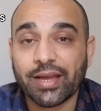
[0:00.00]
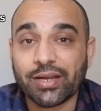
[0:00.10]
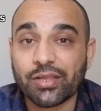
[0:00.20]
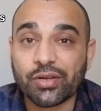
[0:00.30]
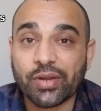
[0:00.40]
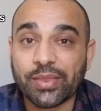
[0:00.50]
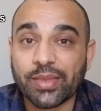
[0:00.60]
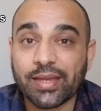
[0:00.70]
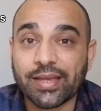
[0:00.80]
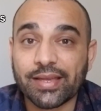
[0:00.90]
Another great
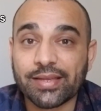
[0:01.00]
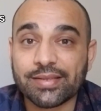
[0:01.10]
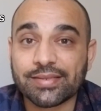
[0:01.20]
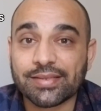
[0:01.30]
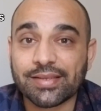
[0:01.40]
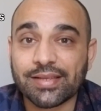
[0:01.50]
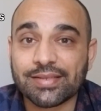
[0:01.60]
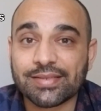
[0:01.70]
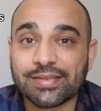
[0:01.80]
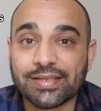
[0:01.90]
thing is
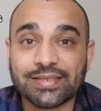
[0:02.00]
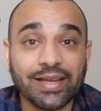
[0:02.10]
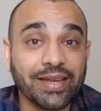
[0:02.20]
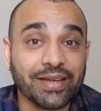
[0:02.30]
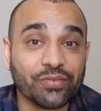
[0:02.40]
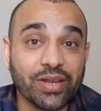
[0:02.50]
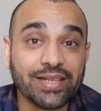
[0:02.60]
it's exciting, right?